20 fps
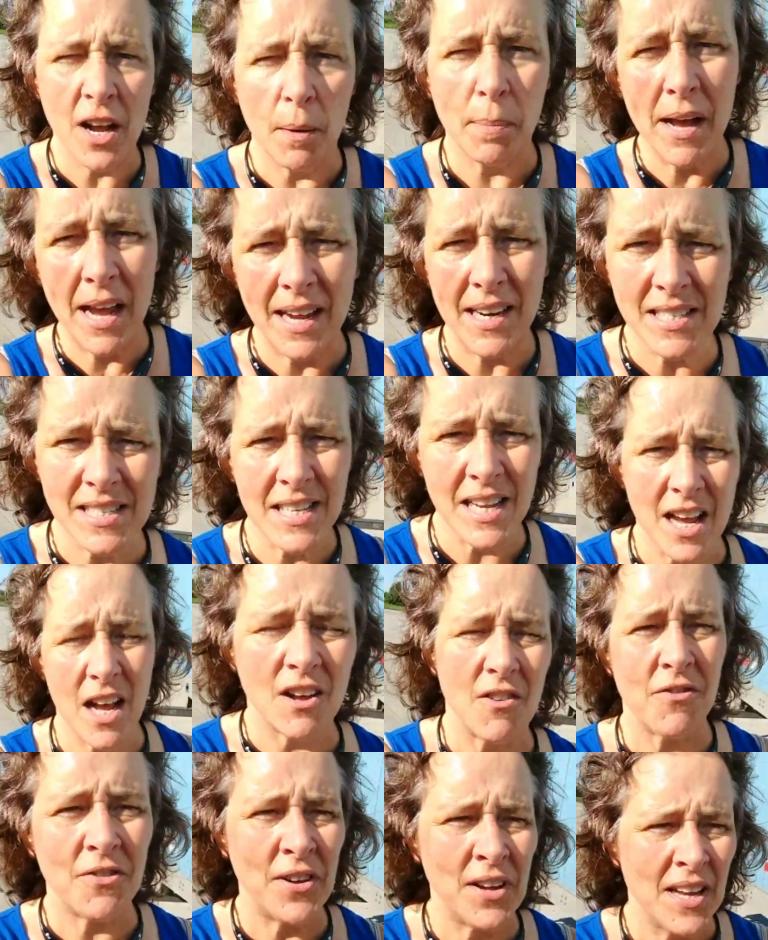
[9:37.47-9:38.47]
all by
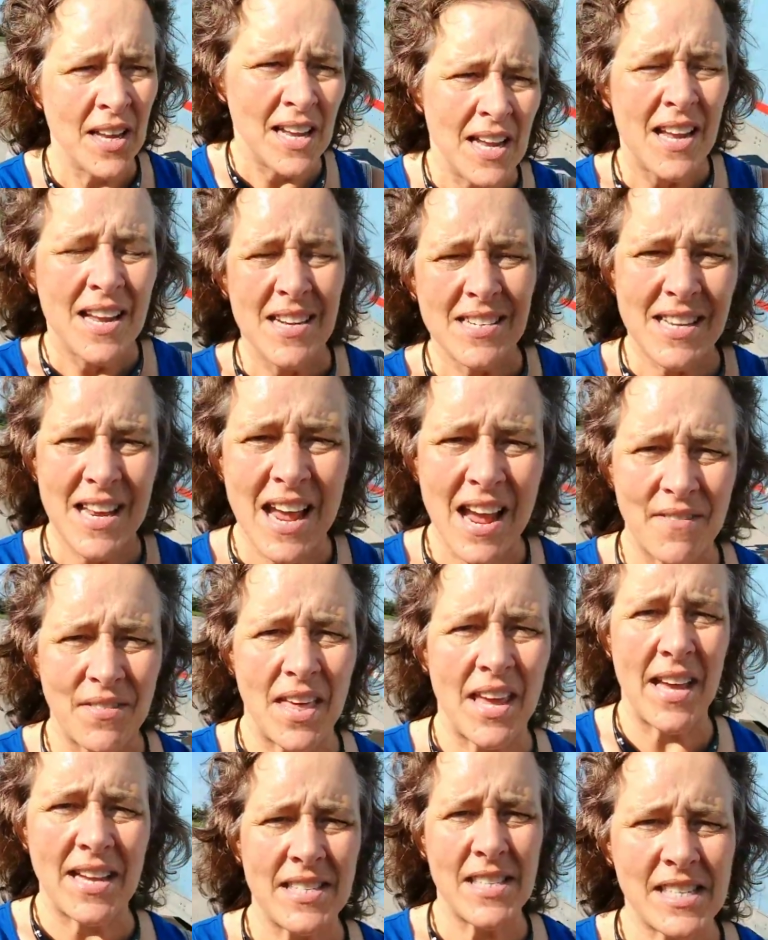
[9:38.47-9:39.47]
itself, have
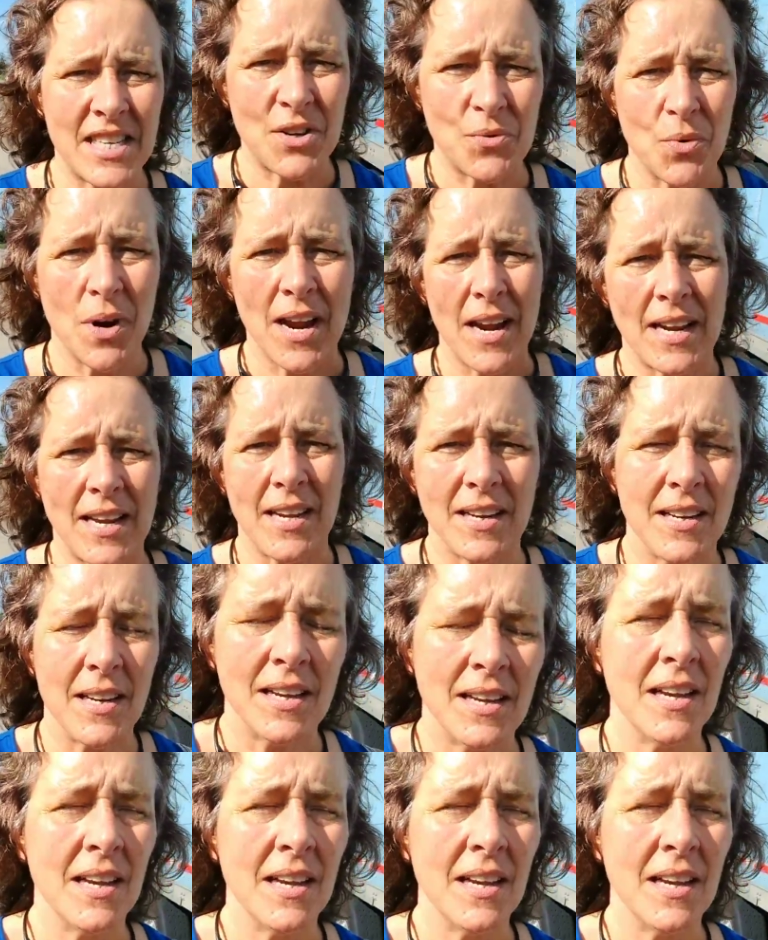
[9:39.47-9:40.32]
the AC running,